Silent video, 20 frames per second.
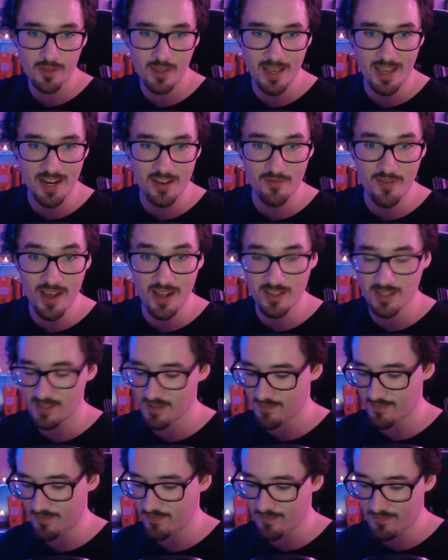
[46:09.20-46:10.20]
advance
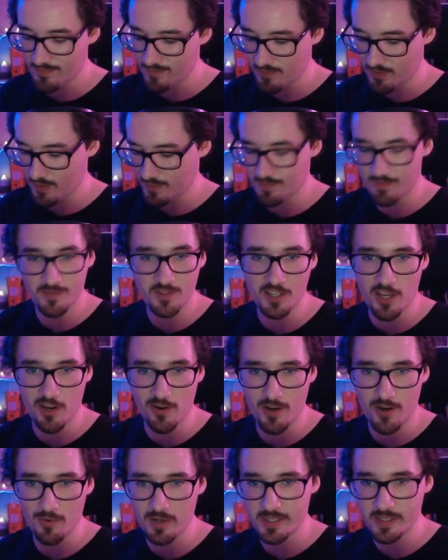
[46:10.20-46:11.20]
for a
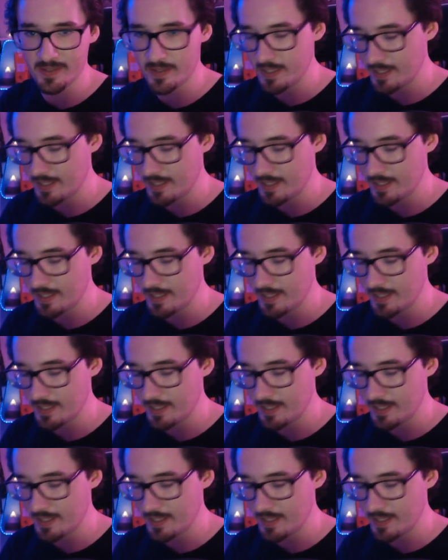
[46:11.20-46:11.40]
security reason,